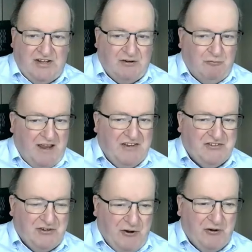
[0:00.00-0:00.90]
got a
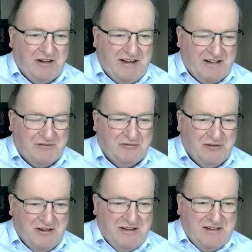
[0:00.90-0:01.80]
ways to go to kind of
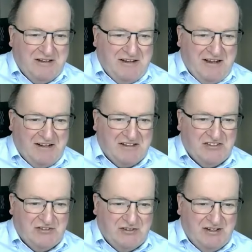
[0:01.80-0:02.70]
get
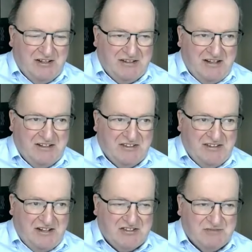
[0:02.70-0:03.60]
its uh, get its
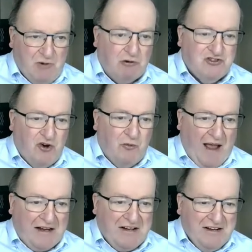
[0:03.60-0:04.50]
get its mojo back